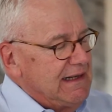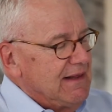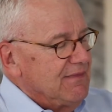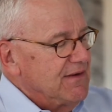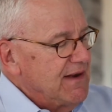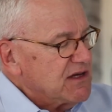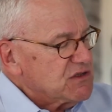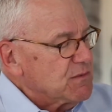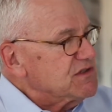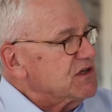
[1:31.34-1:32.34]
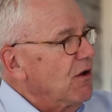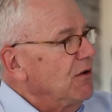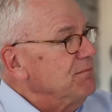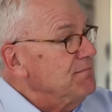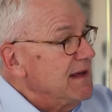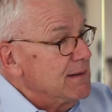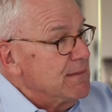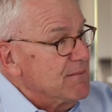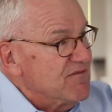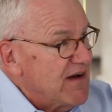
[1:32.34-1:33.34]
The next one's called
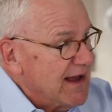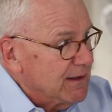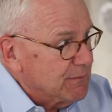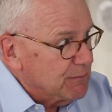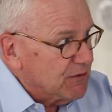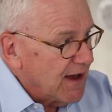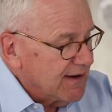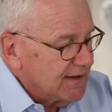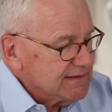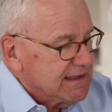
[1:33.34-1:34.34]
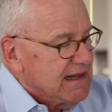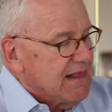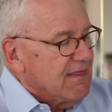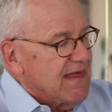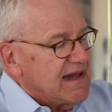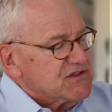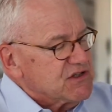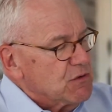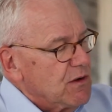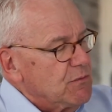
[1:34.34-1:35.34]
minimum viable product. That's
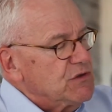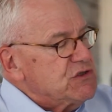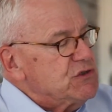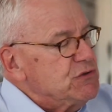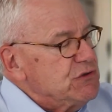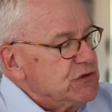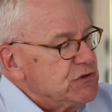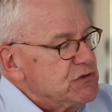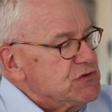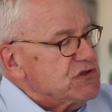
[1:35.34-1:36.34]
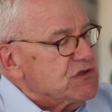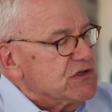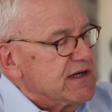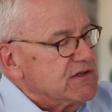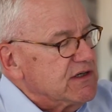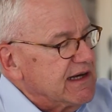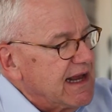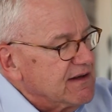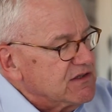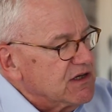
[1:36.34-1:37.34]
the one which you use
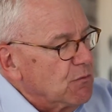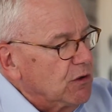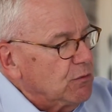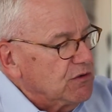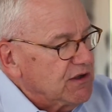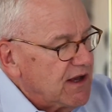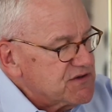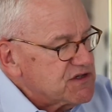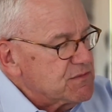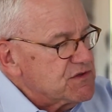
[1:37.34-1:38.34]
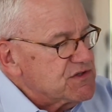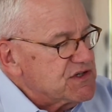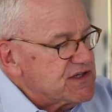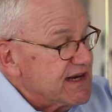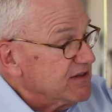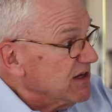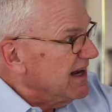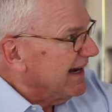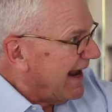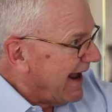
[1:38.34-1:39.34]
to work with customers to say,
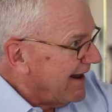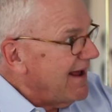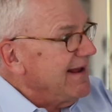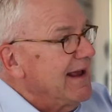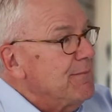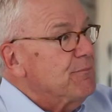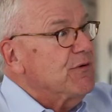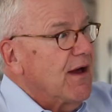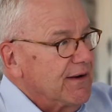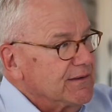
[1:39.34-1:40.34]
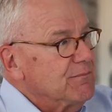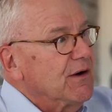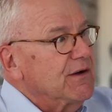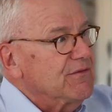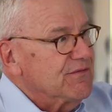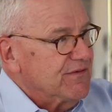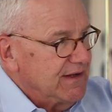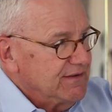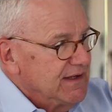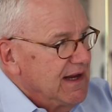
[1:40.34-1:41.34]
can I get product market
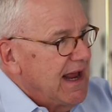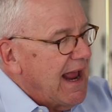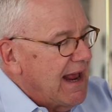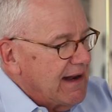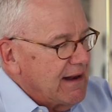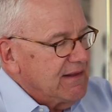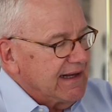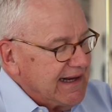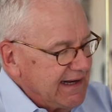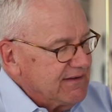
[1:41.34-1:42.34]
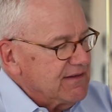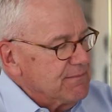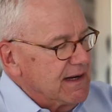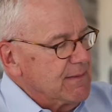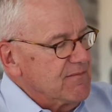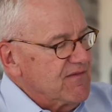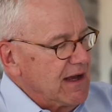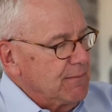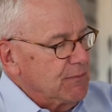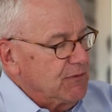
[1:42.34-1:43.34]
fit? And the key to the minimum
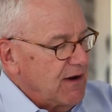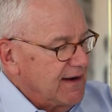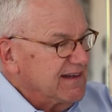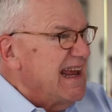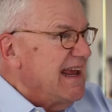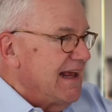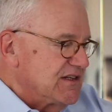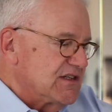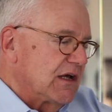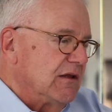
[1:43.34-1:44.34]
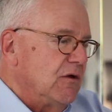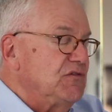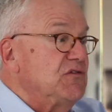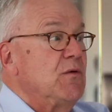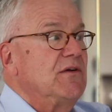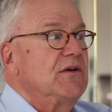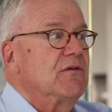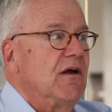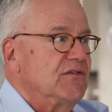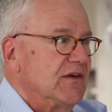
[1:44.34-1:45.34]
viable product, it's the closest one to
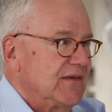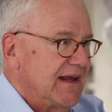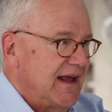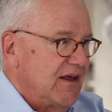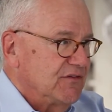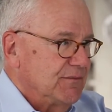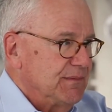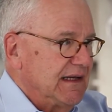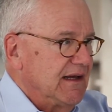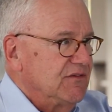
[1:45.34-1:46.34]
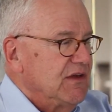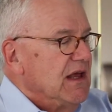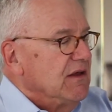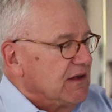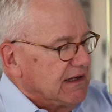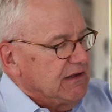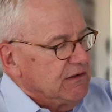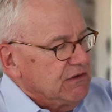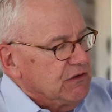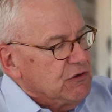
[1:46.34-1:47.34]
crossing the chasm, because
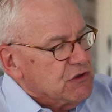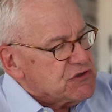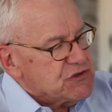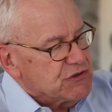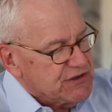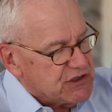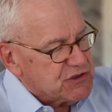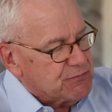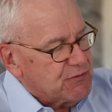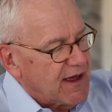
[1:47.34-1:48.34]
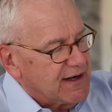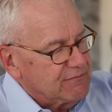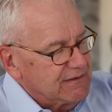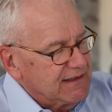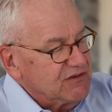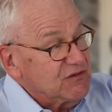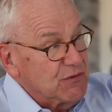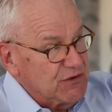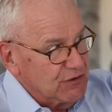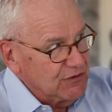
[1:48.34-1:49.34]
you used your initial product release
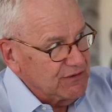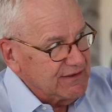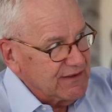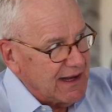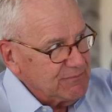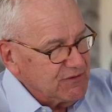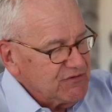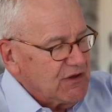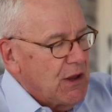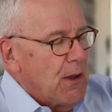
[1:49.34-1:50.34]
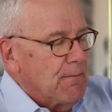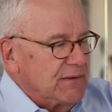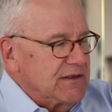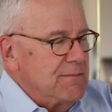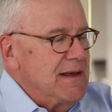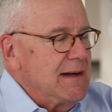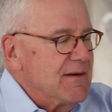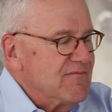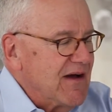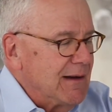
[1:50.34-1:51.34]
with your early adopters, but the
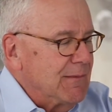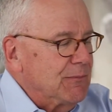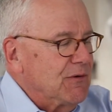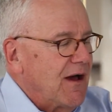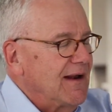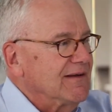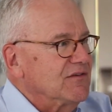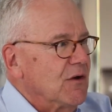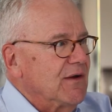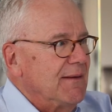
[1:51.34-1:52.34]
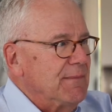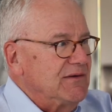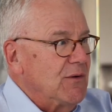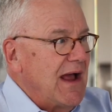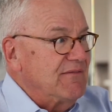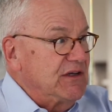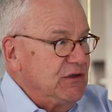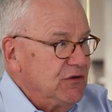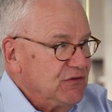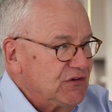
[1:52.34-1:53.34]
minimum viable product is, okay, but do I have a
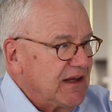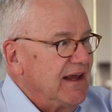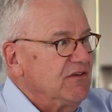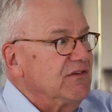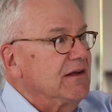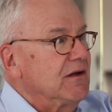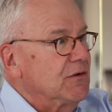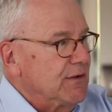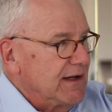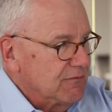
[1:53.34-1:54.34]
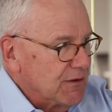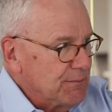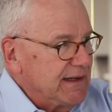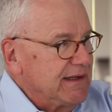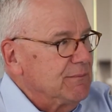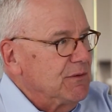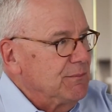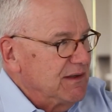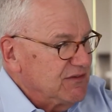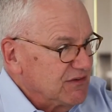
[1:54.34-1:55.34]
use case that can create a repeatable
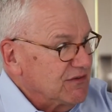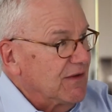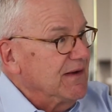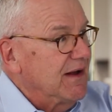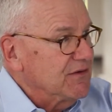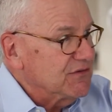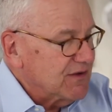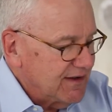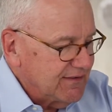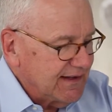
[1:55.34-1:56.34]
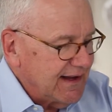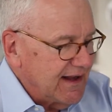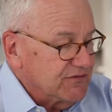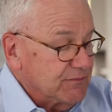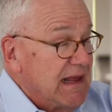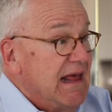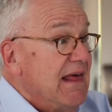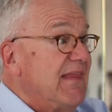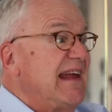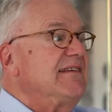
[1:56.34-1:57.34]
business on the other side of the chasm?
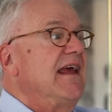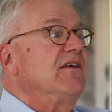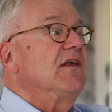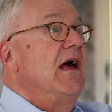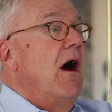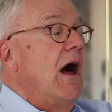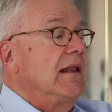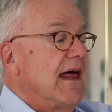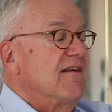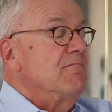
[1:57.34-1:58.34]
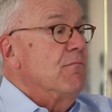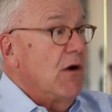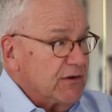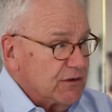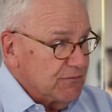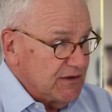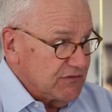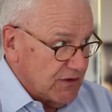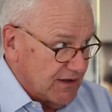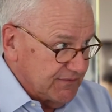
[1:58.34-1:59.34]
That takes a lot of market
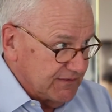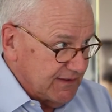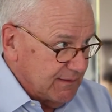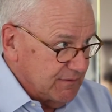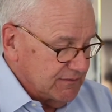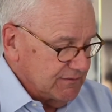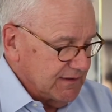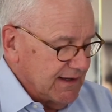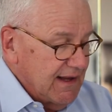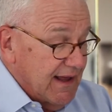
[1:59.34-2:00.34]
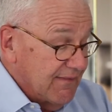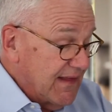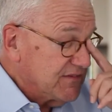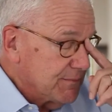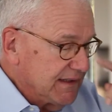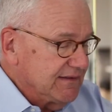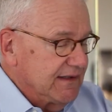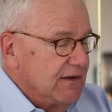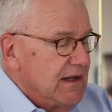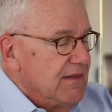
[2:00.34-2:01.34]
risk off the table, okay? And that's a big
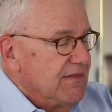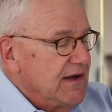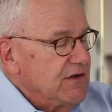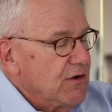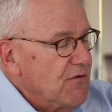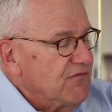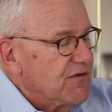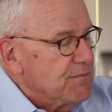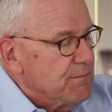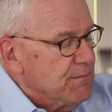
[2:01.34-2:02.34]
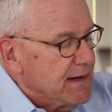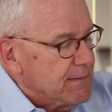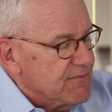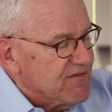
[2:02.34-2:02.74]
deal. Then you go from minimum